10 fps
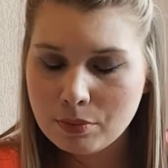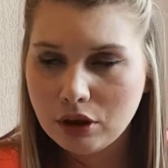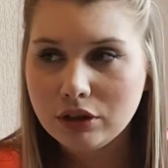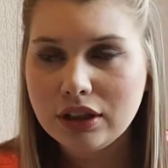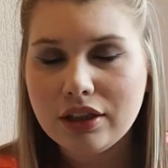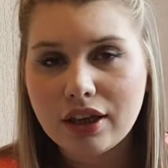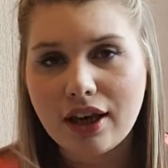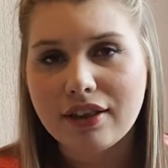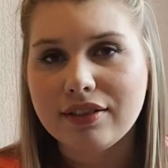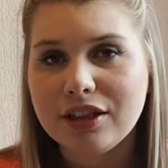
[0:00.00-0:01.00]
Looking
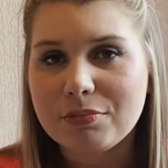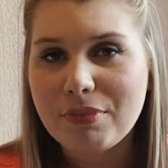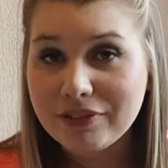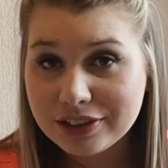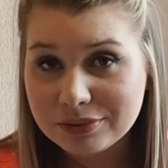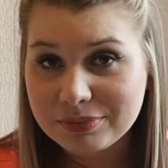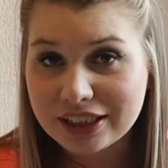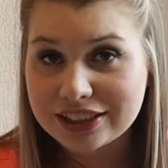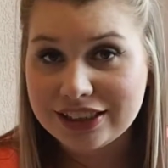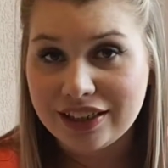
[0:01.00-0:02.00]
at the American
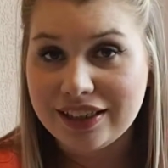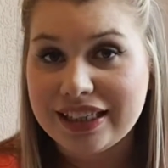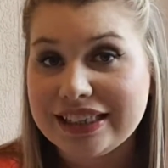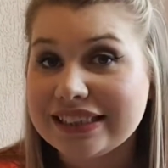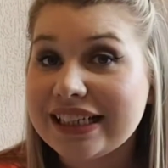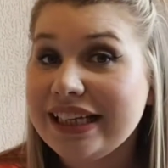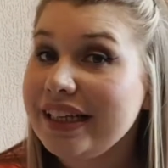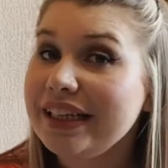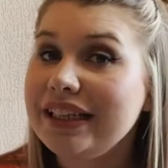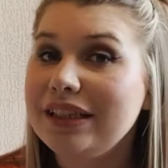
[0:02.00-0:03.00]
packaging, it's
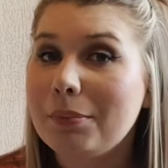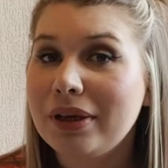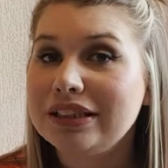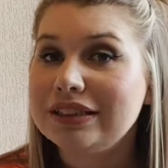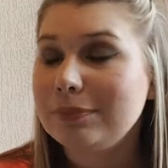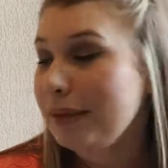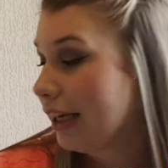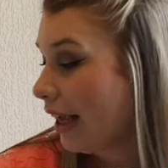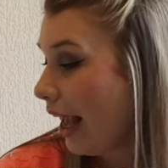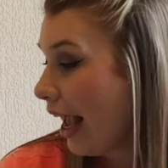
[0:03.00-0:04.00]
clearly meant to
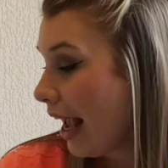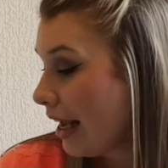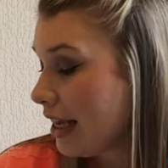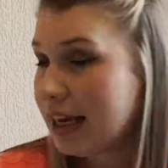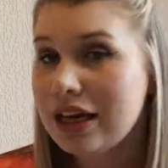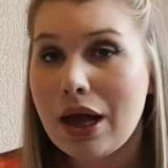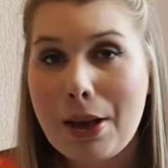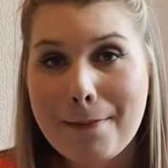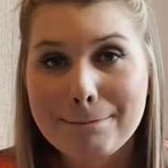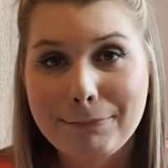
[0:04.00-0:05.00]
be a
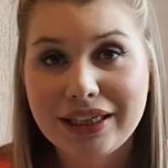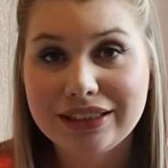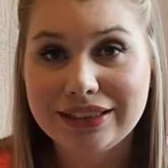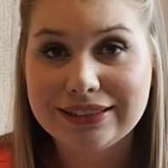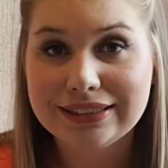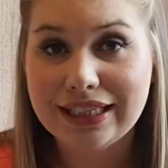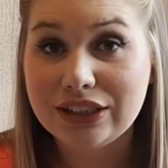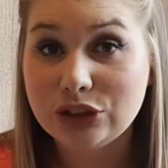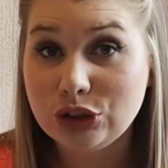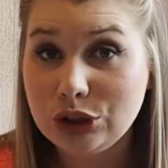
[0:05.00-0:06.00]
better than
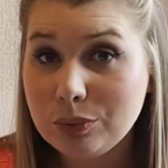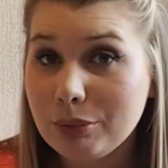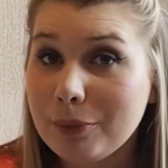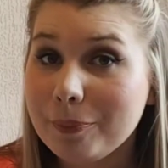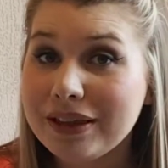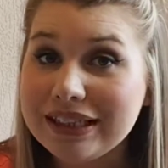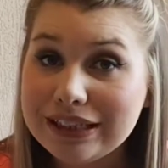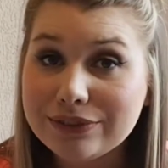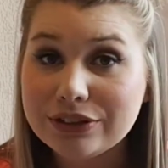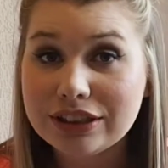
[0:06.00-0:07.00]
sex tube,
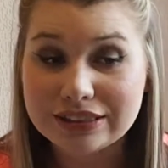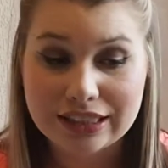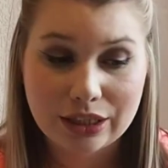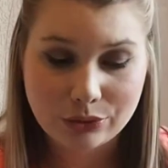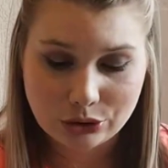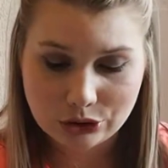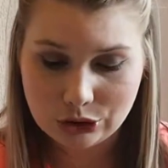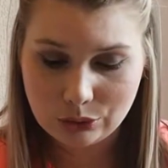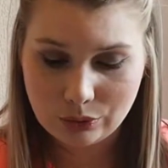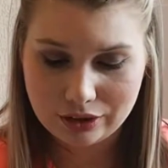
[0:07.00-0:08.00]
even down
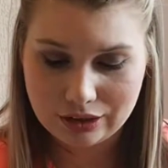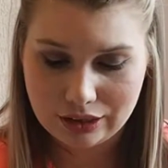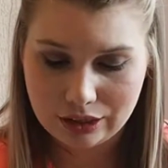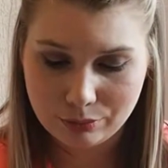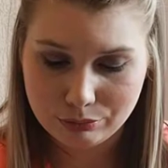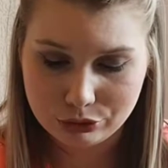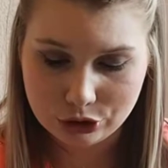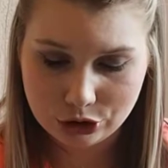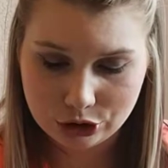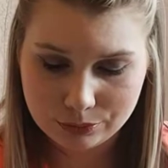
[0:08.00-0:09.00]
to the
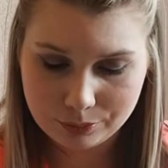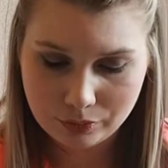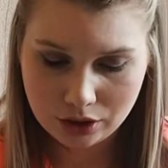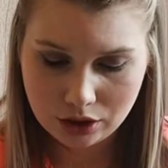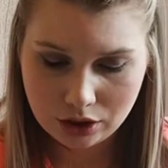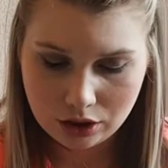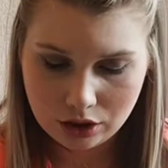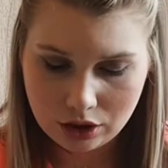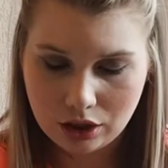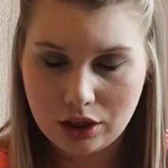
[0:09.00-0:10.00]
brush.
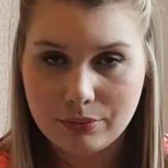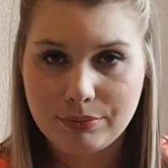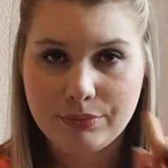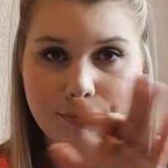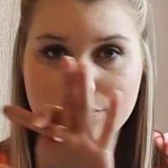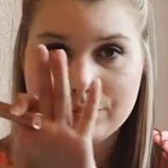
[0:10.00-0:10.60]
You